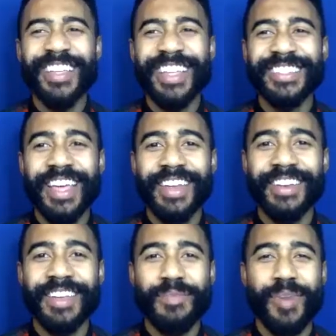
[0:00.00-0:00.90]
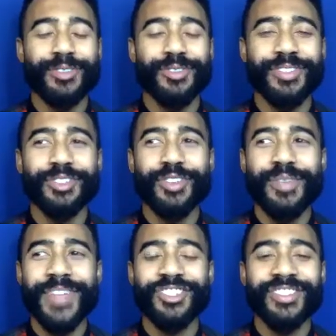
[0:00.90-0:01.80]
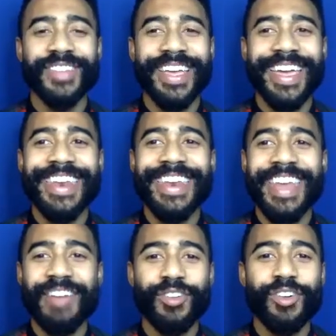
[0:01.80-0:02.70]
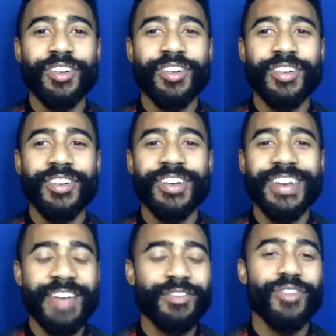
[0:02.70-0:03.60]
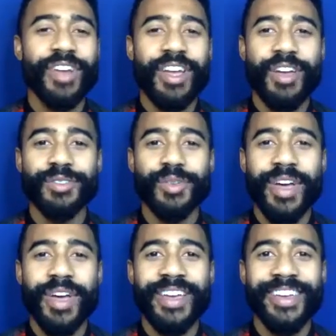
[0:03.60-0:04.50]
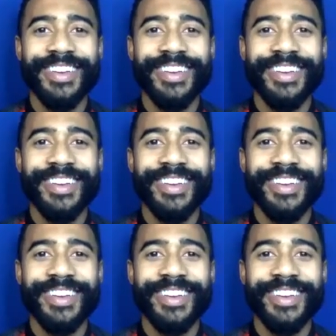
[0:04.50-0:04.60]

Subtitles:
that's that imposter syndrome that just like never freaking goes away.